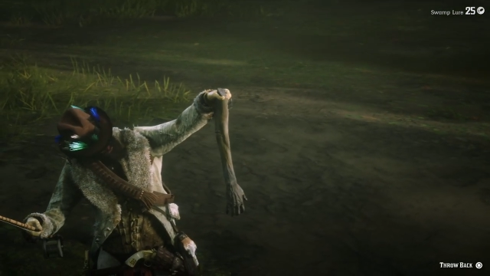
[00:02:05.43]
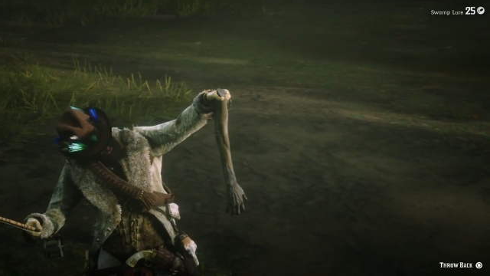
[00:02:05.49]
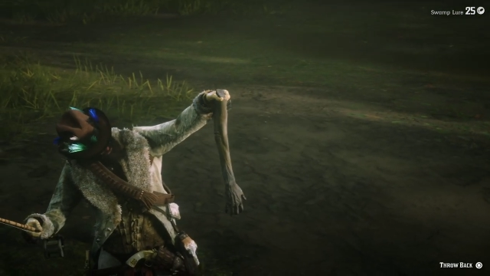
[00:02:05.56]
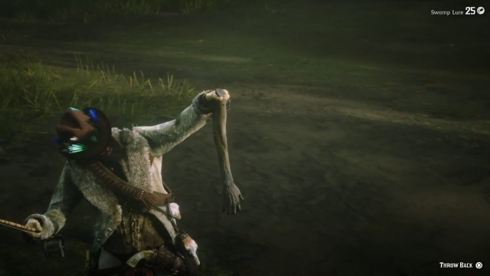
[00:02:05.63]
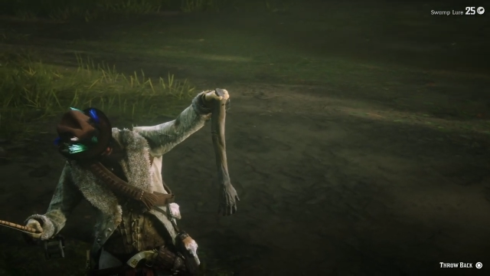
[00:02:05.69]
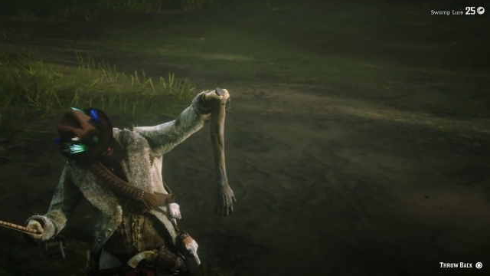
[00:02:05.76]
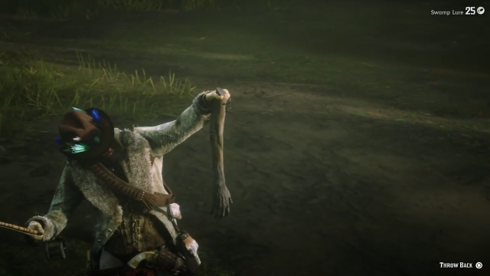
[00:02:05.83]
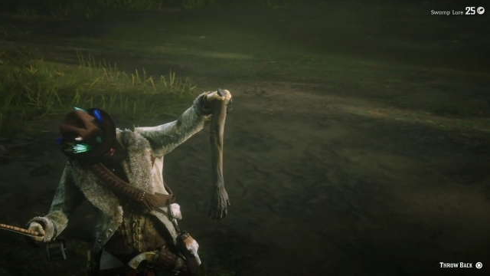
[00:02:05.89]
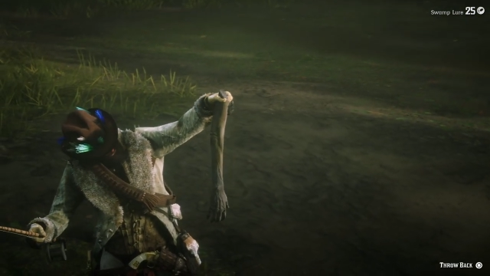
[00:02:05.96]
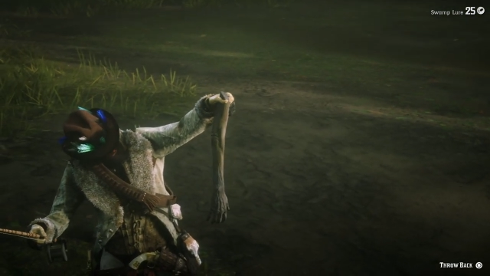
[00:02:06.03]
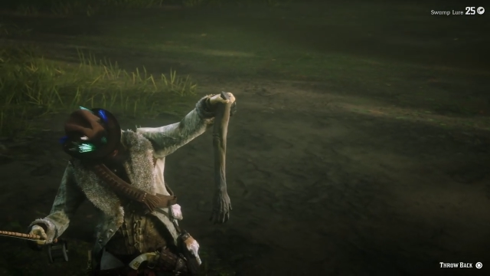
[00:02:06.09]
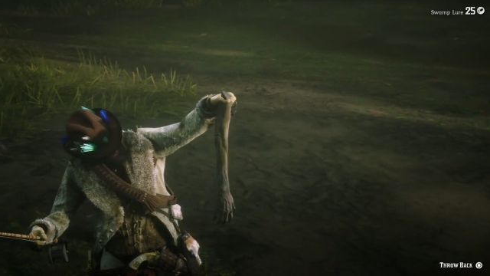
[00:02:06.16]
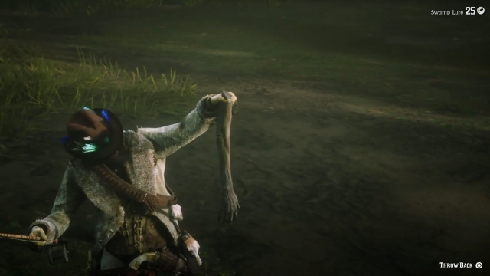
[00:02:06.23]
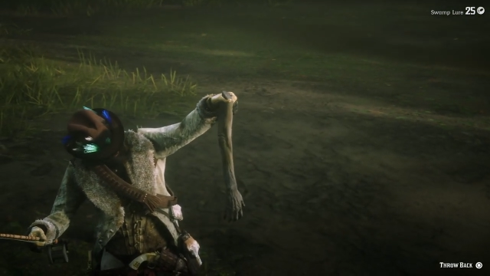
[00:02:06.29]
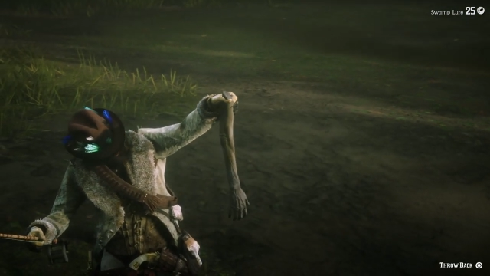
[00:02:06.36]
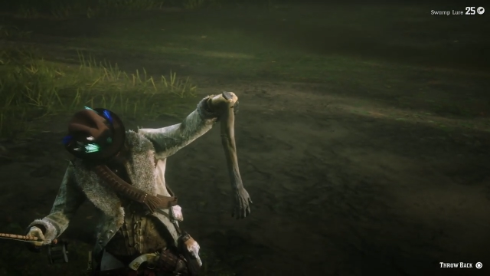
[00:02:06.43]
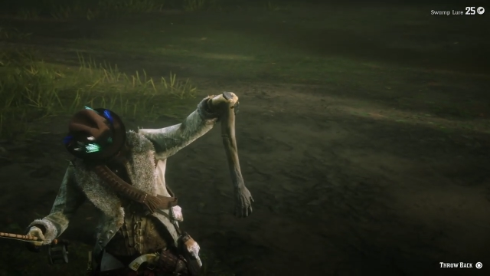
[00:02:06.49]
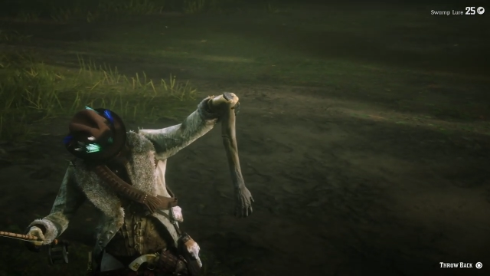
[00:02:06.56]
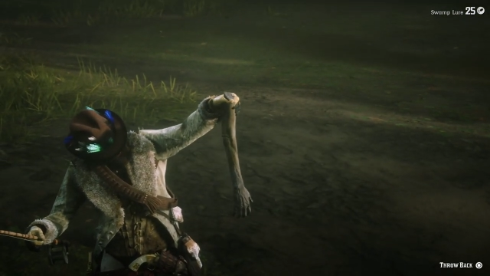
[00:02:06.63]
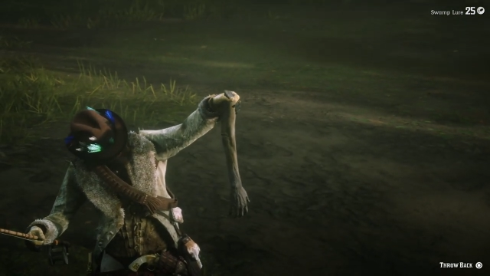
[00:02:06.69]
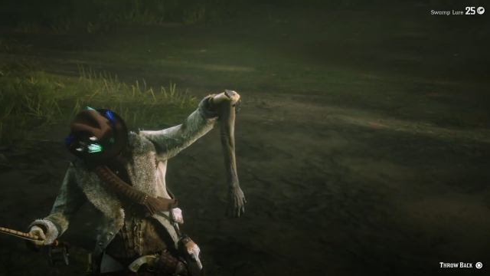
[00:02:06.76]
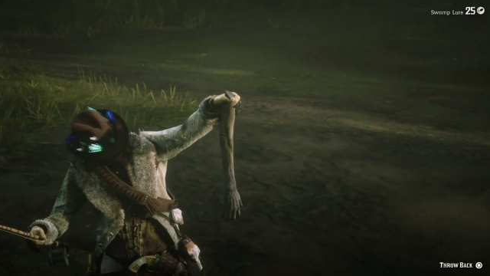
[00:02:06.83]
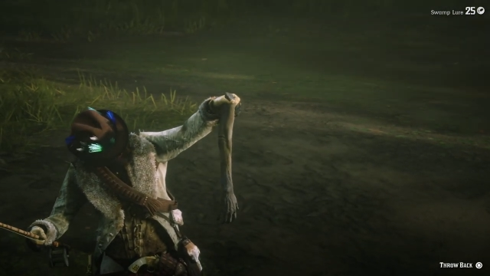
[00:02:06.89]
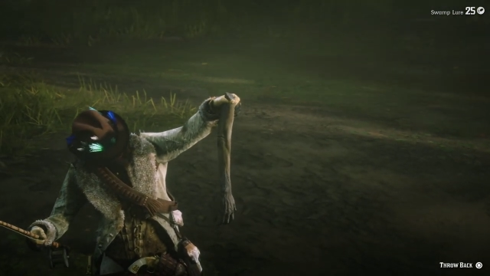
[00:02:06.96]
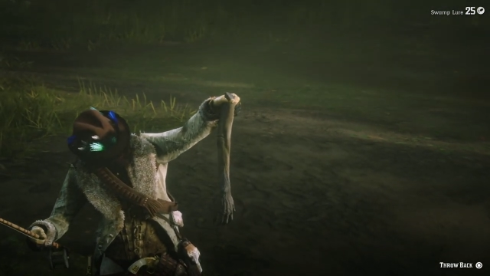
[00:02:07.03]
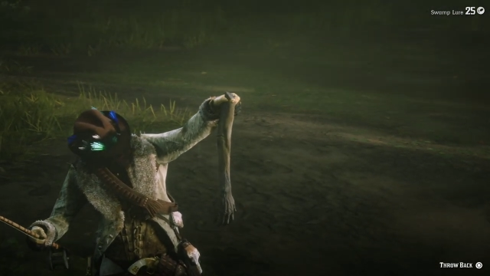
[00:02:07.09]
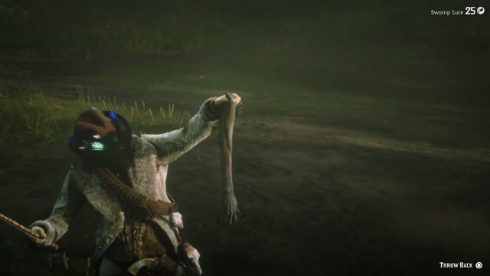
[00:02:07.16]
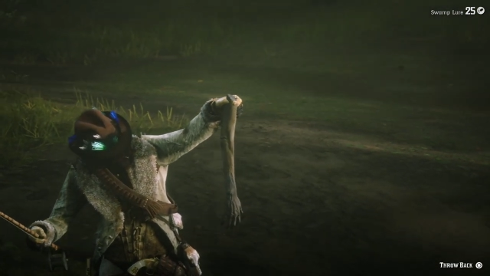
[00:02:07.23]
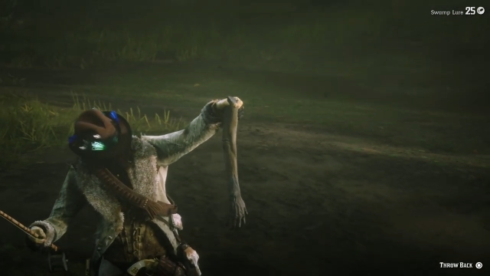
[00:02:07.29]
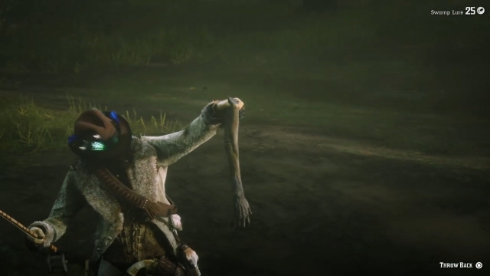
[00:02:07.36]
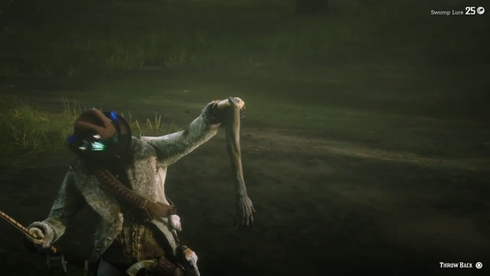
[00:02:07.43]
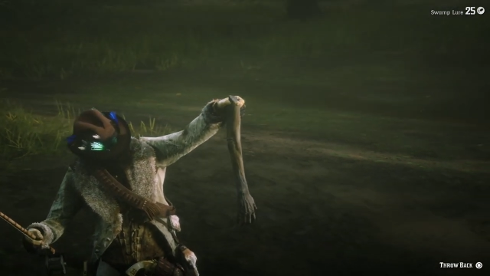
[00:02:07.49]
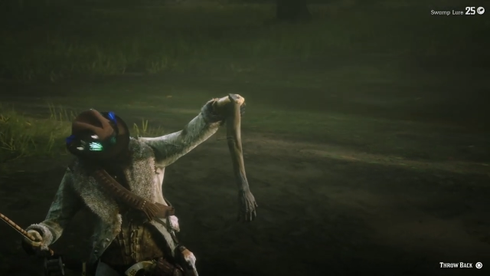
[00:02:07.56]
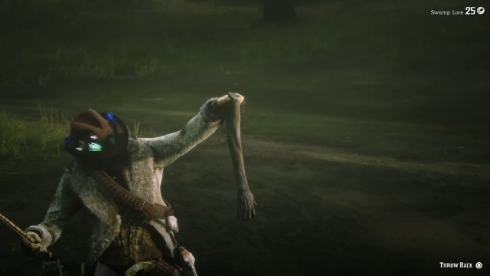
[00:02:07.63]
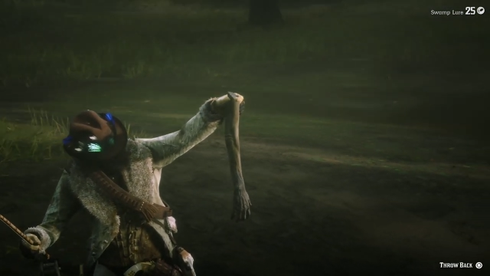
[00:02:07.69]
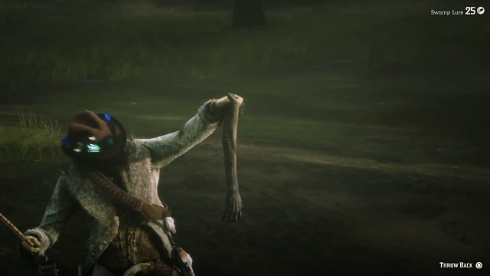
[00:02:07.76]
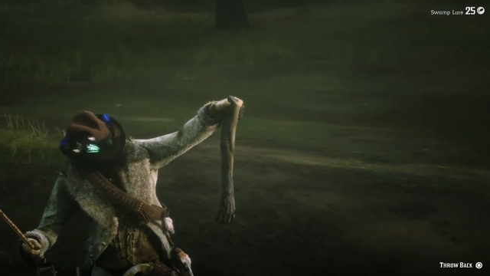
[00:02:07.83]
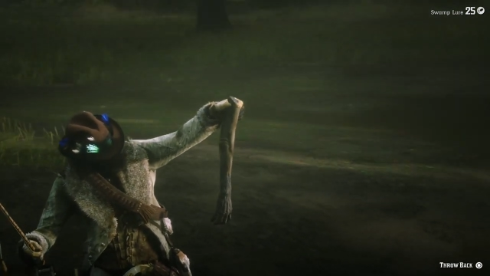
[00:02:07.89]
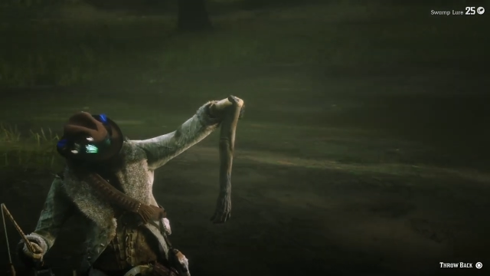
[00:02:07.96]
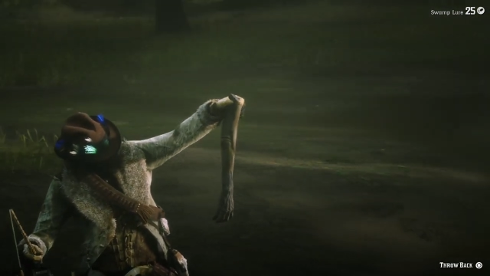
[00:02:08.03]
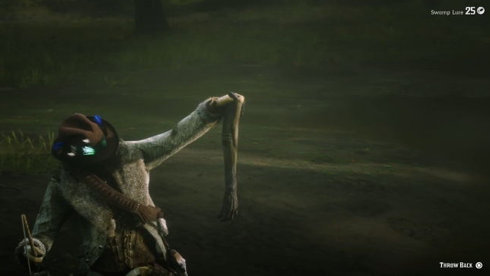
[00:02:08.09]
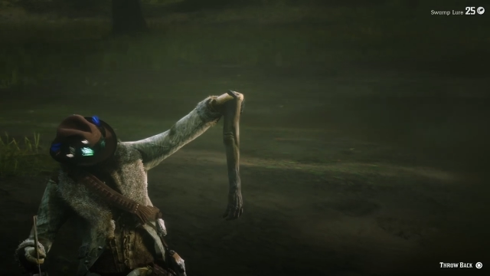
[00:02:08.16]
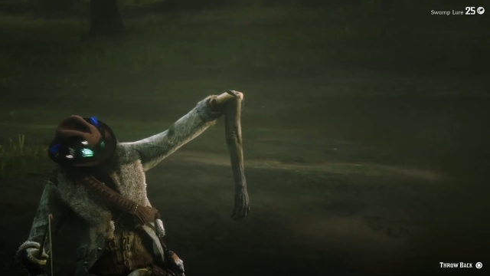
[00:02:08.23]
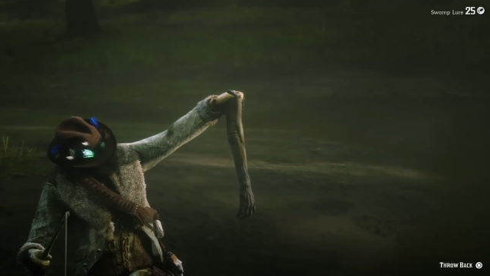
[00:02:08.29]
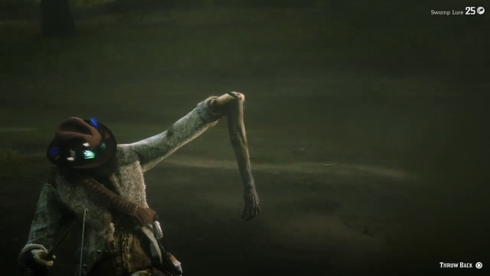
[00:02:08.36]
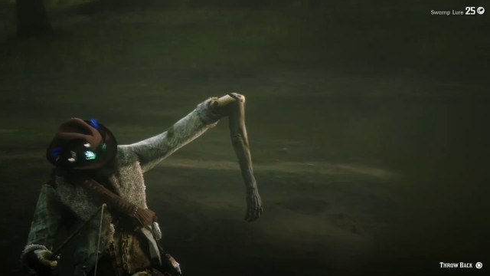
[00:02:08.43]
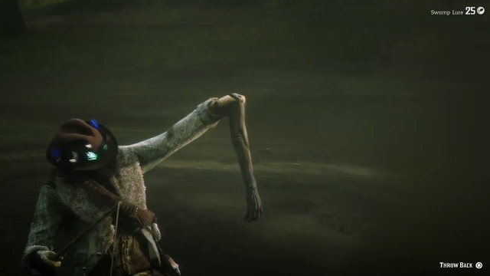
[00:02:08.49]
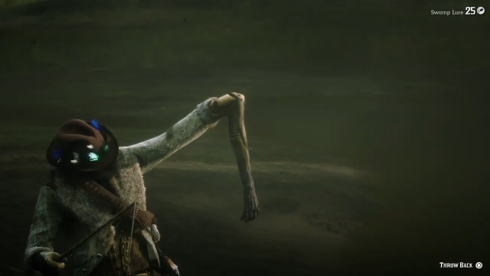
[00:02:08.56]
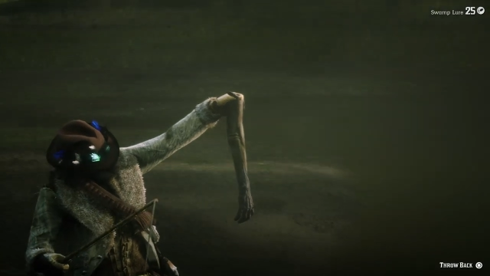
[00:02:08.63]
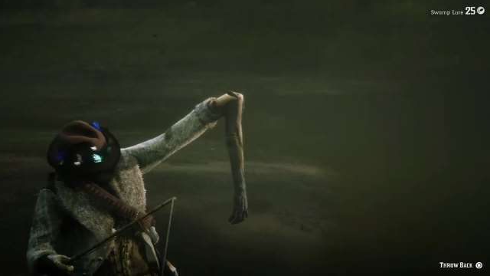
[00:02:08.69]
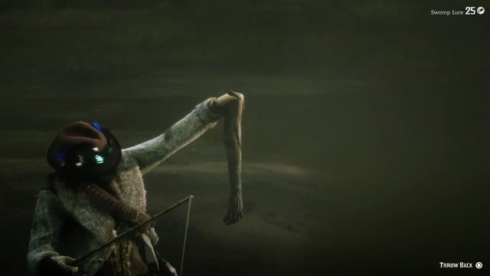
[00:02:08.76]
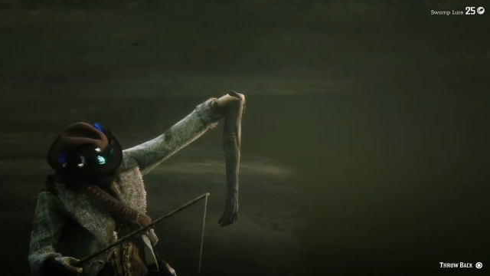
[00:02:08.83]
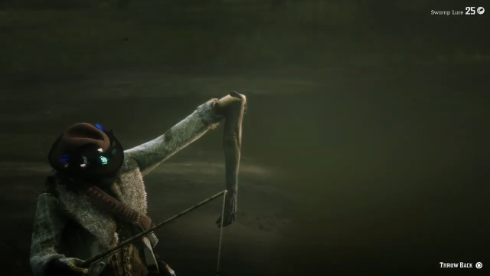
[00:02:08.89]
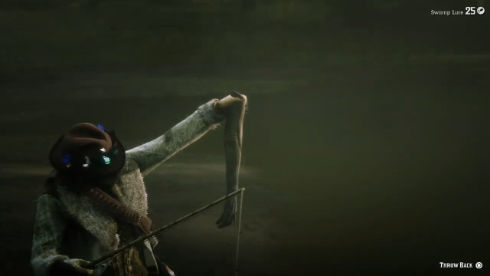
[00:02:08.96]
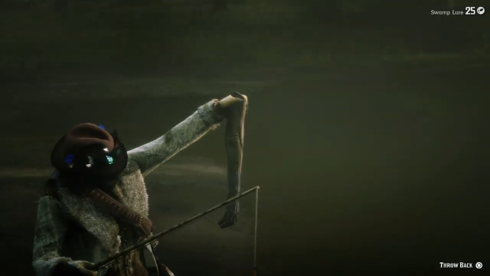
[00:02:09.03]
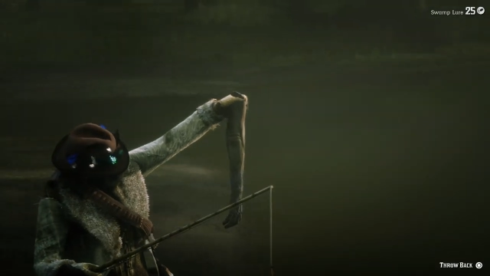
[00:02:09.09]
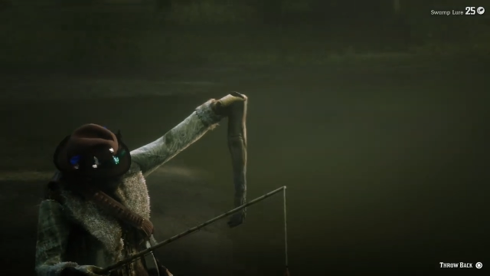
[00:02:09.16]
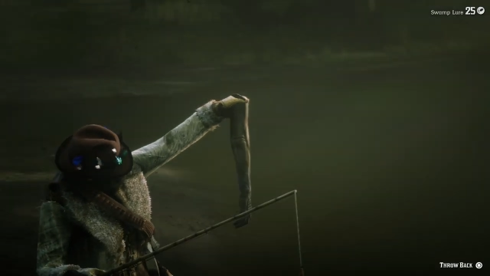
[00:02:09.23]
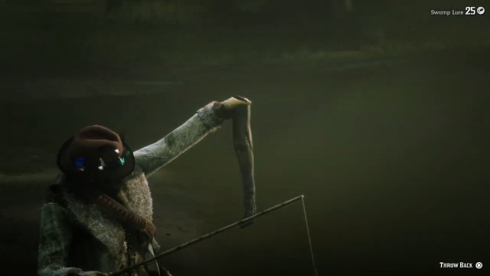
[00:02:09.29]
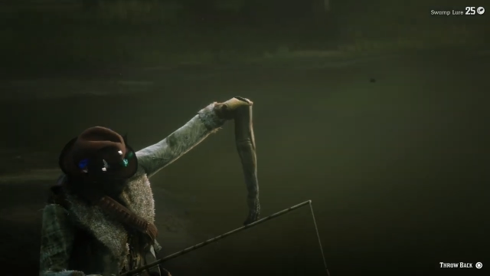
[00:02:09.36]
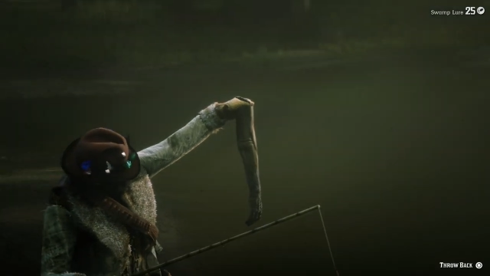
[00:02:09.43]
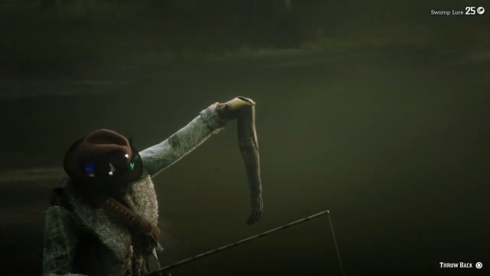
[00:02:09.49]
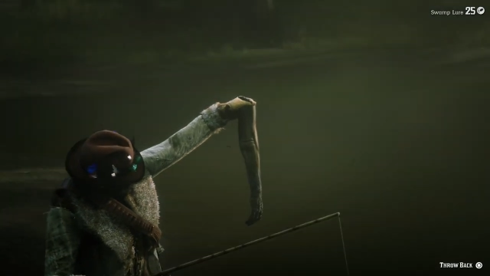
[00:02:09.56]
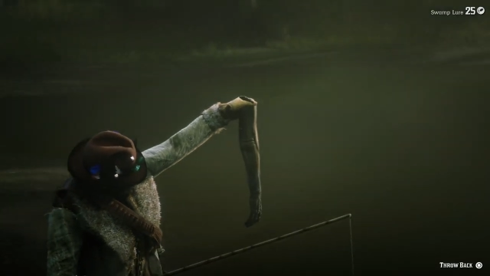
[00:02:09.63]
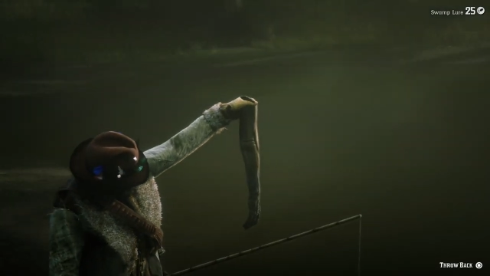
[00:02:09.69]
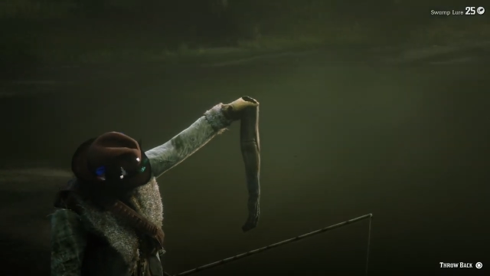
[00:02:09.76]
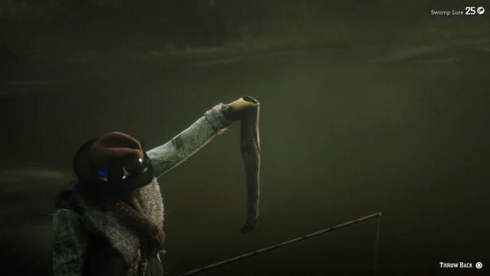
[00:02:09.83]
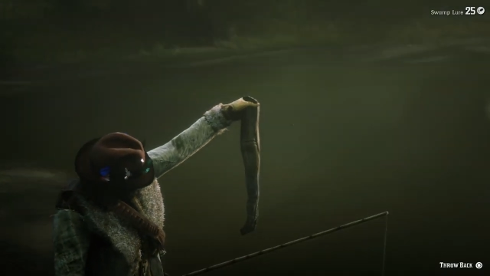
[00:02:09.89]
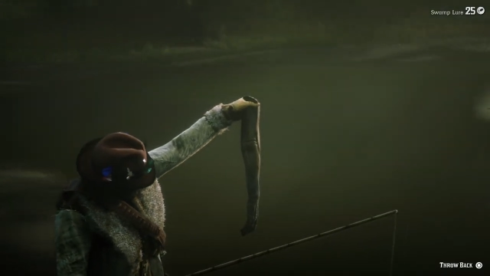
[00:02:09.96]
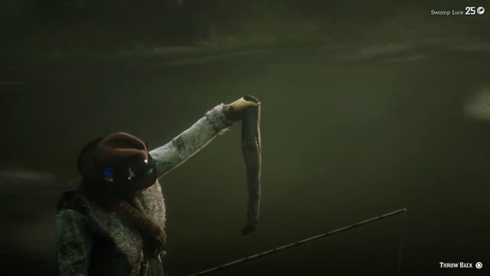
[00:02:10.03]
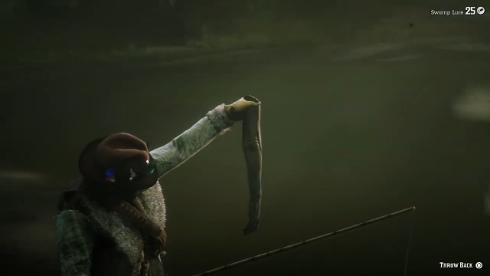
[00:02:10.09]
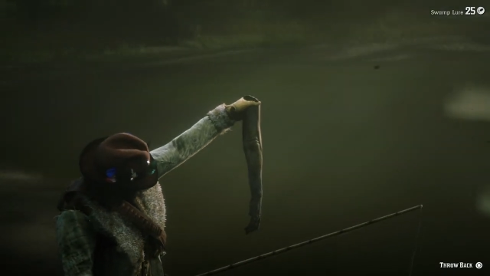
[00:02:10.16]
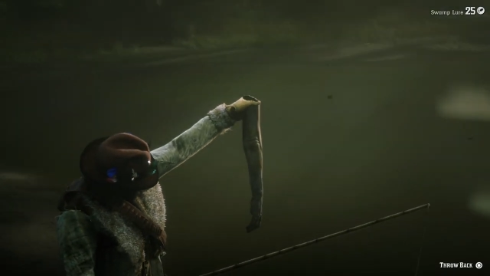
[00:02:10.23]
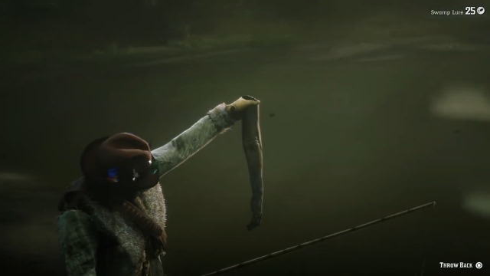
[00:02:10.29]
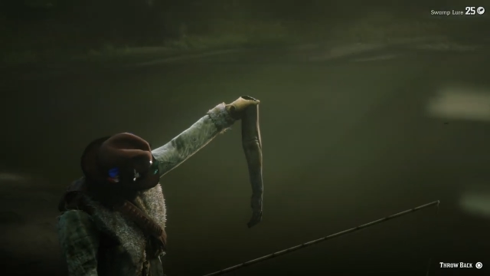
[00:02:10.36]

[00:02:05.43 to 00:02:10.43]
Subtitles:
(no speaker visible)